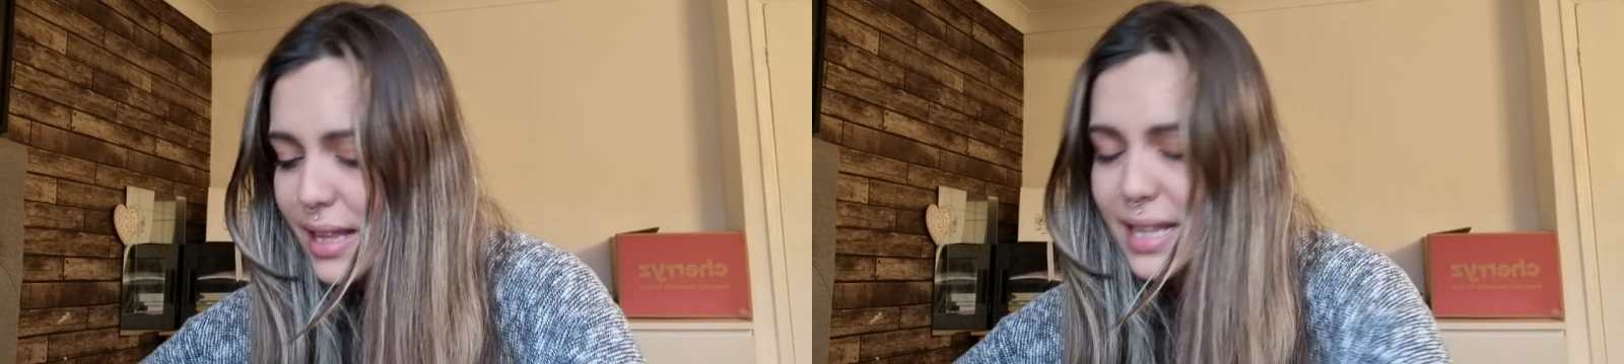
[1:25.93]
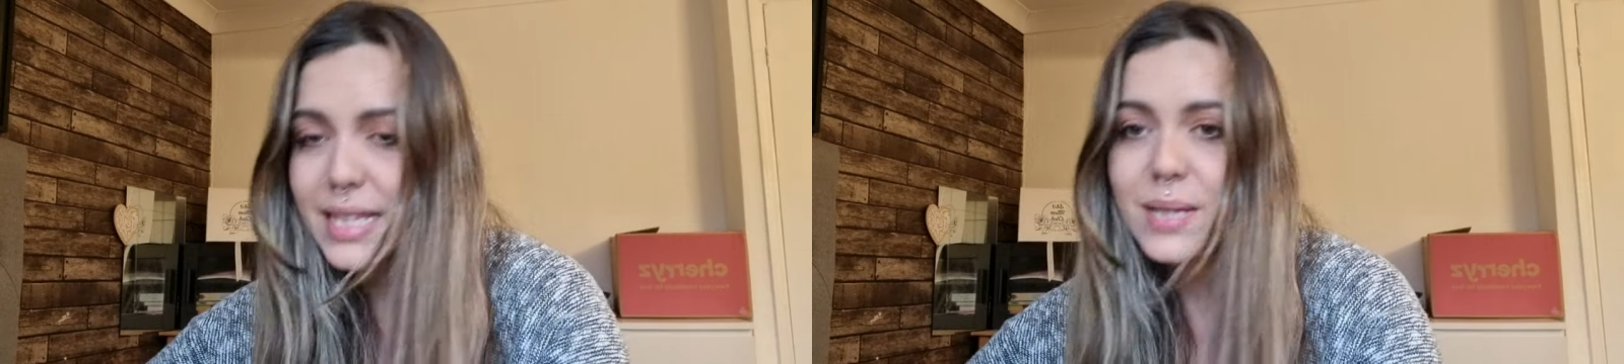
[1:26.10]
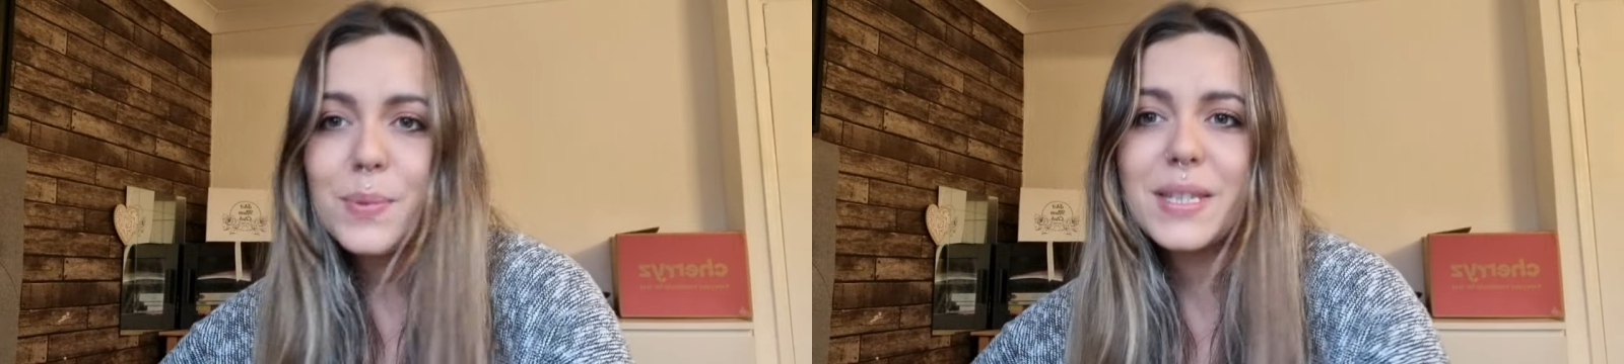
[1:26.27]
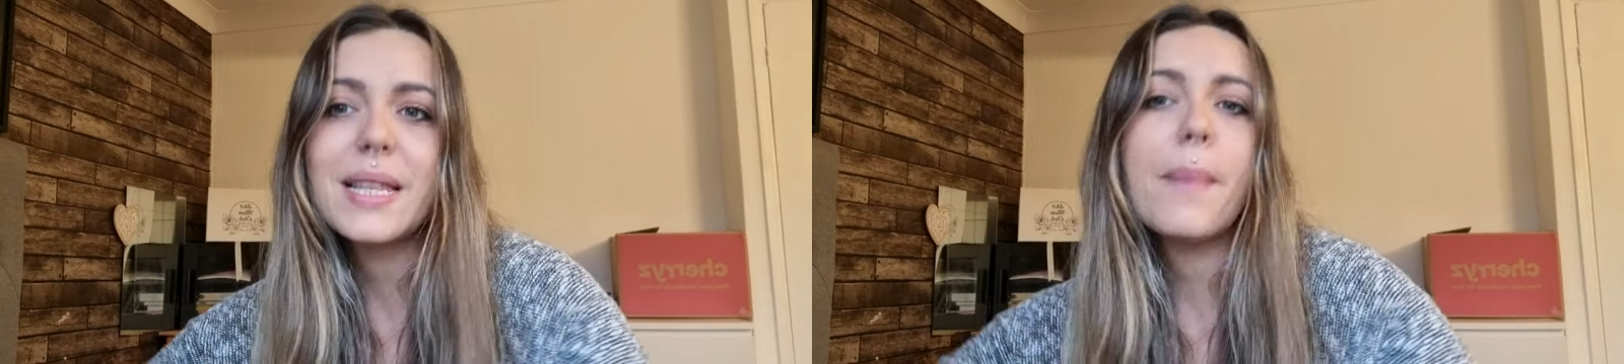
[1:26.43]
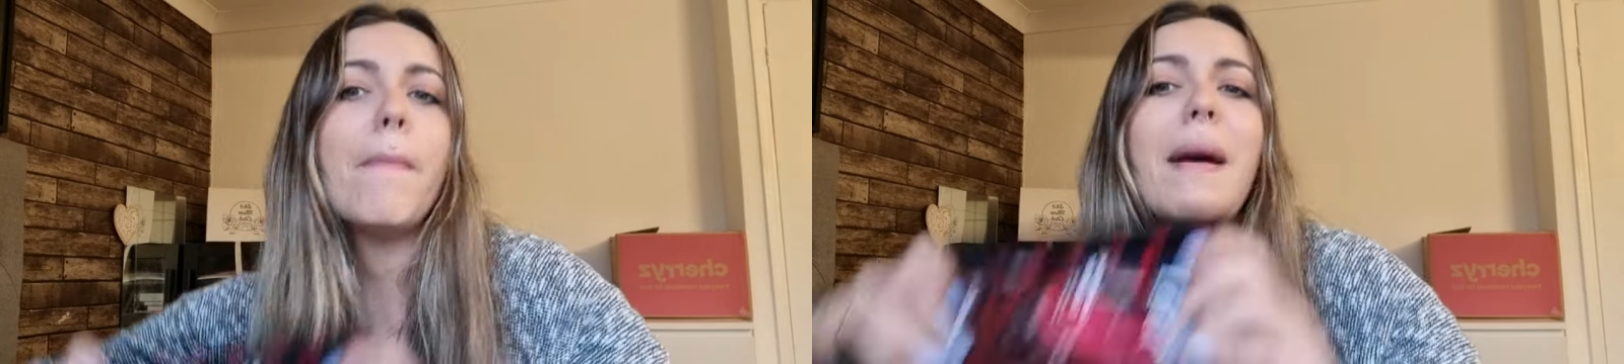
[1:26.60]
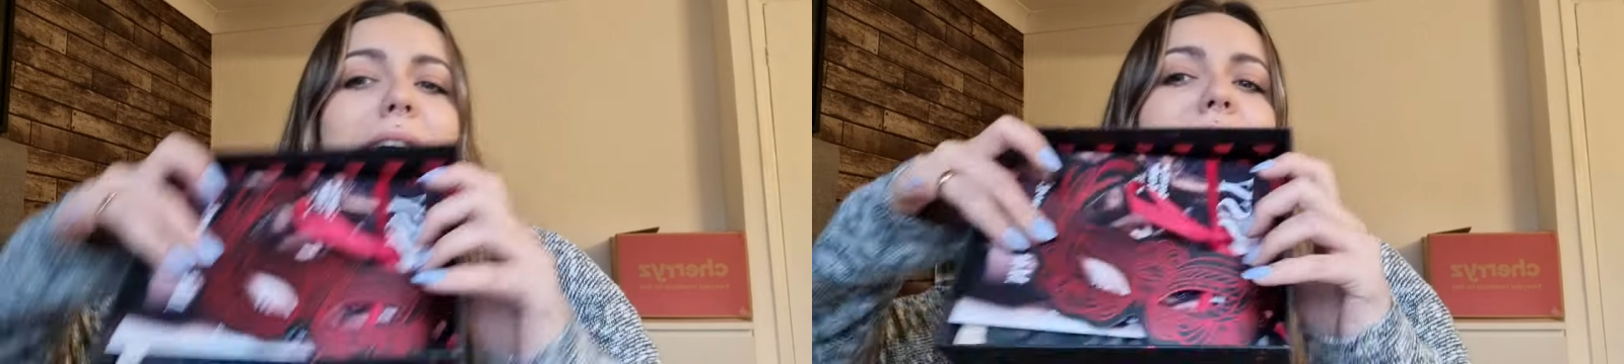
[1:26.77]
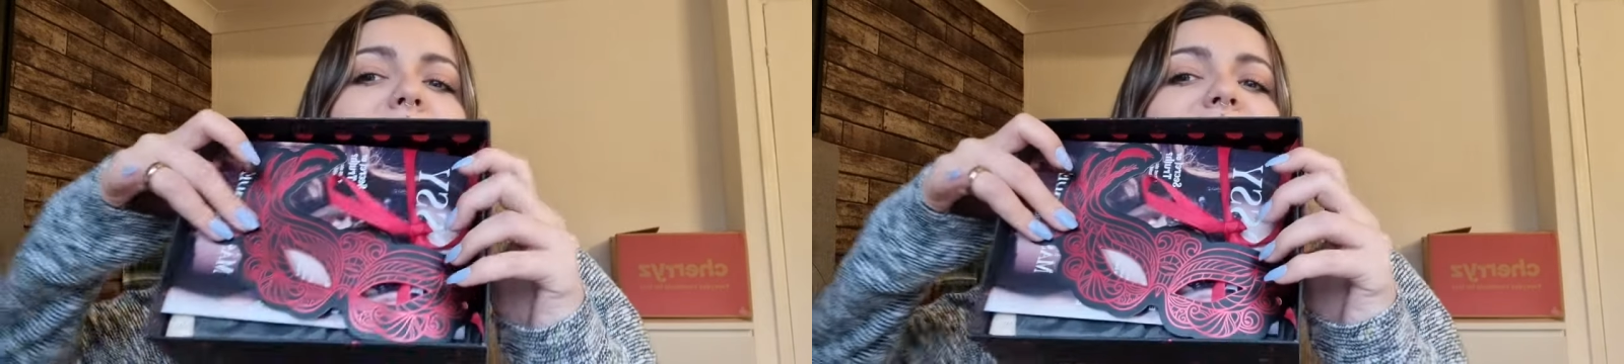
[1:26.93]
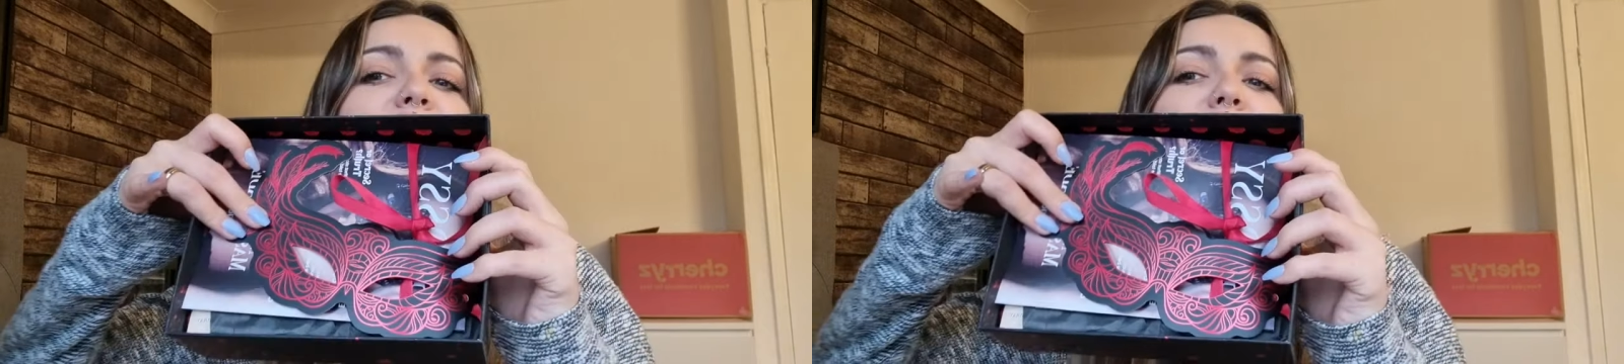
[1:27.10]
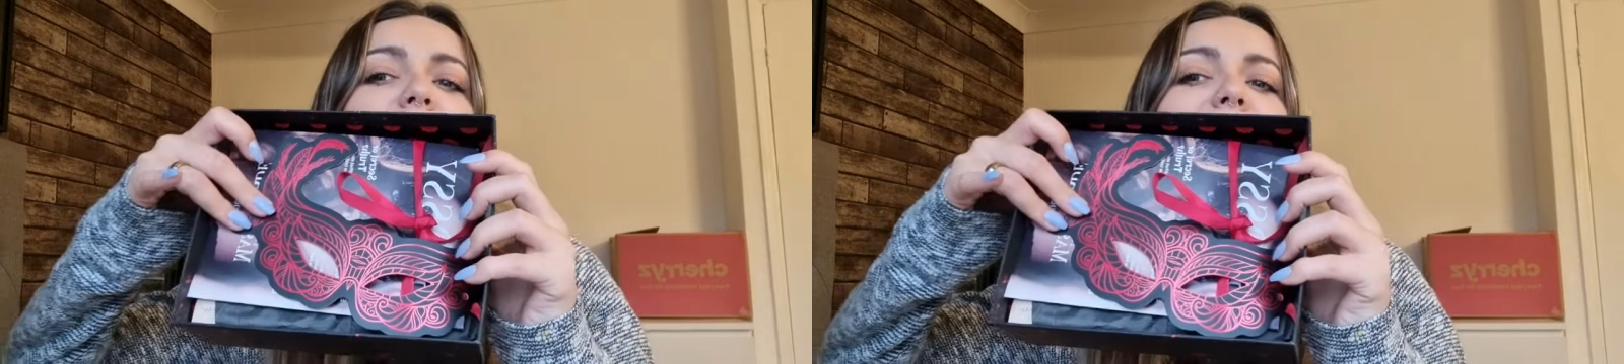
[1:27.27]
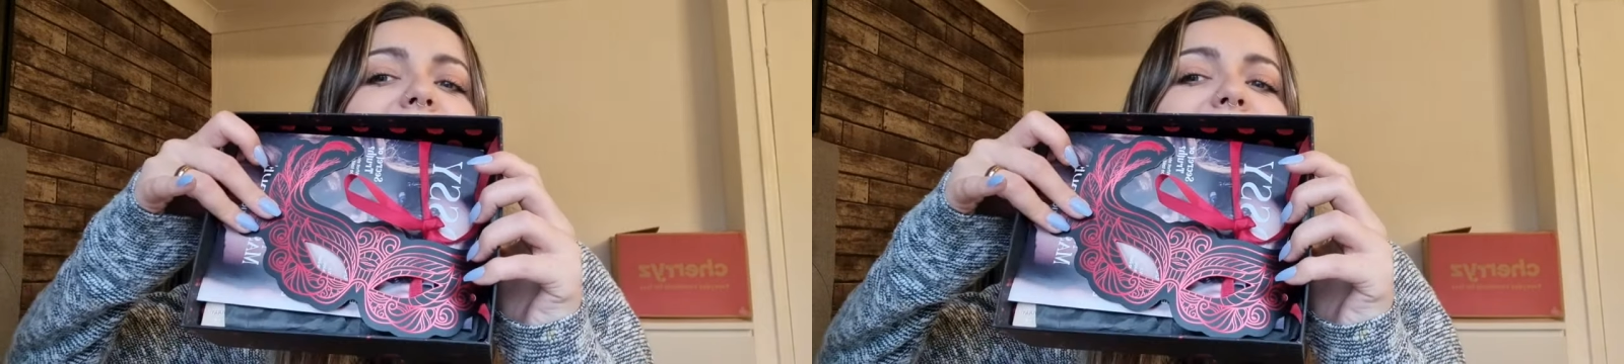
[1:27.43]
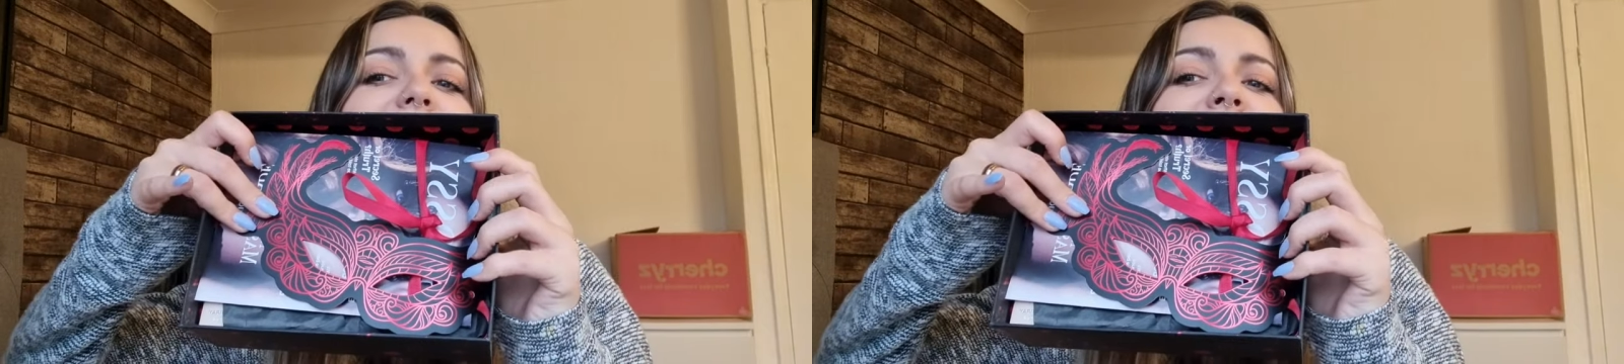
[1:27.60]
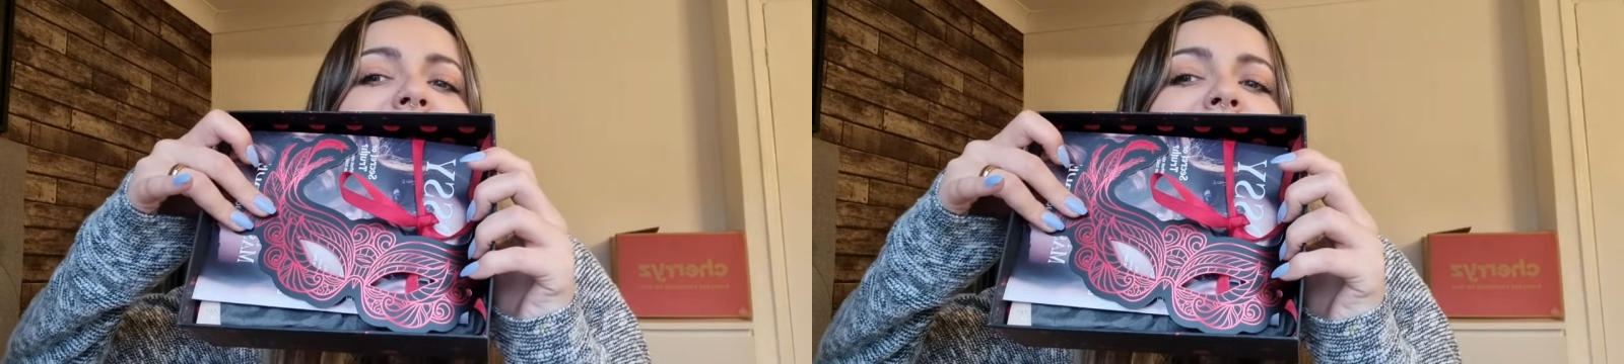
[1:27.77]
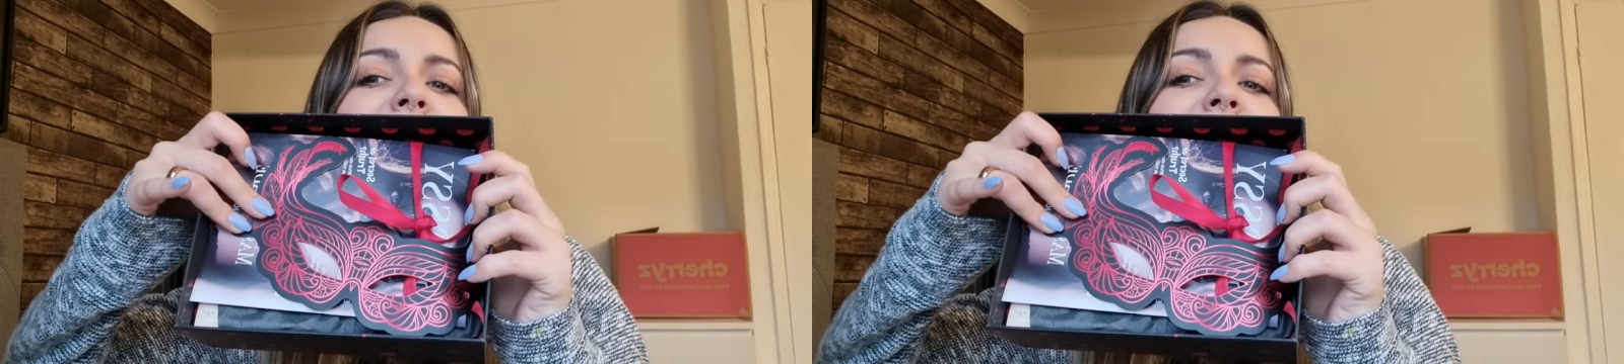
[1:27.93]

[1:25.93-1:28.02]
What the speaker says: this was the masquerade.